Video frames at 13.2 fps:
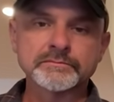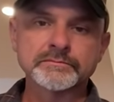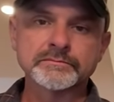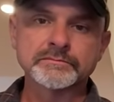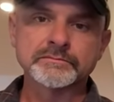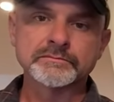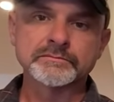
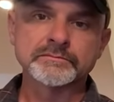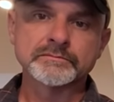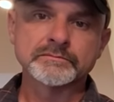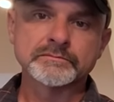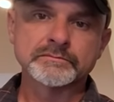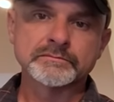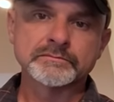
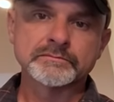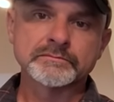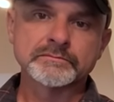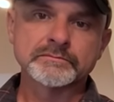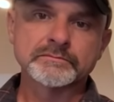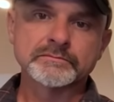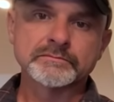
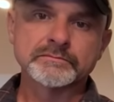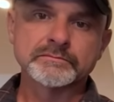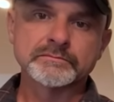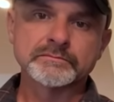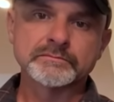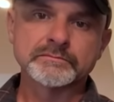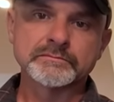
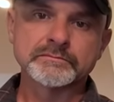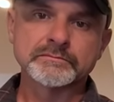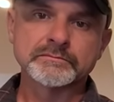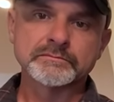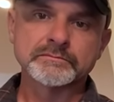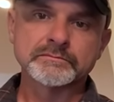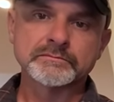
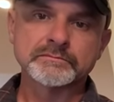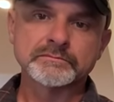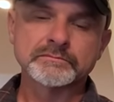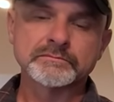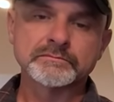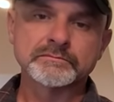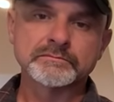
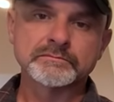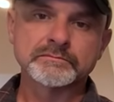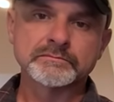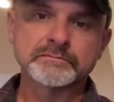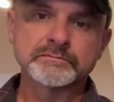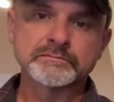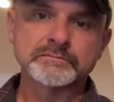
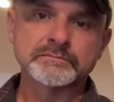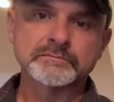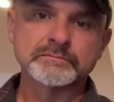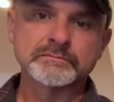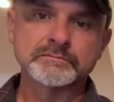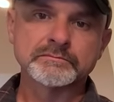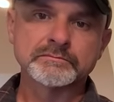
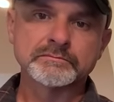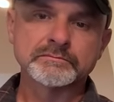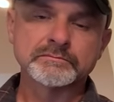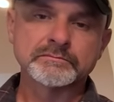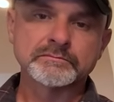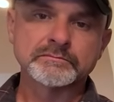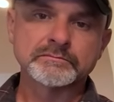
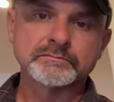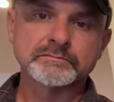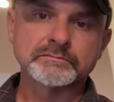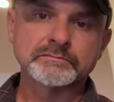(not speaking)